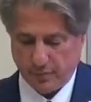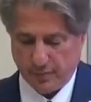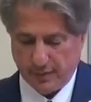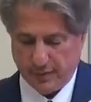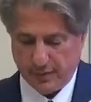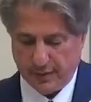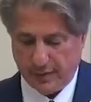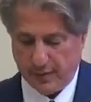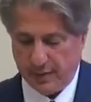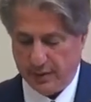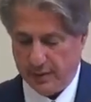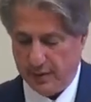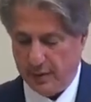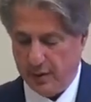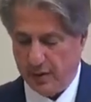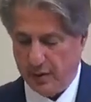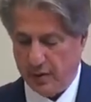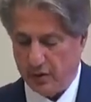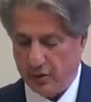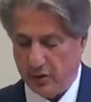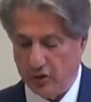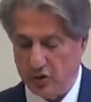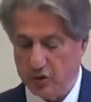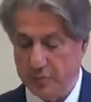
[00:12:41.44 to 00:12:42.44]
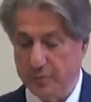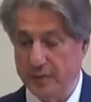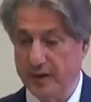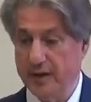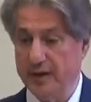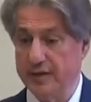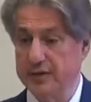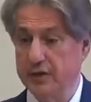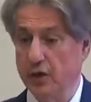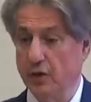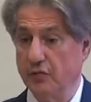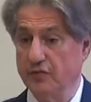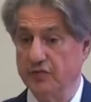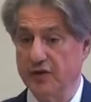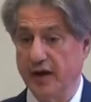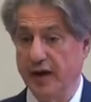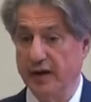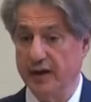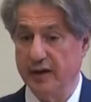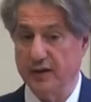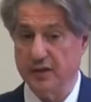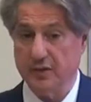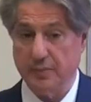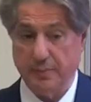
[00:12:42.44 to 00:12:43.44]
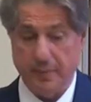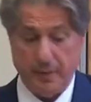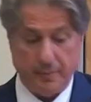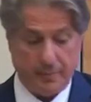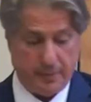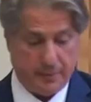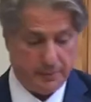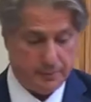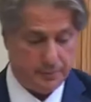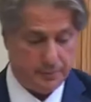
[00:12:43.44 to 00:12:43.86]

The conspiracy of silence, maybe.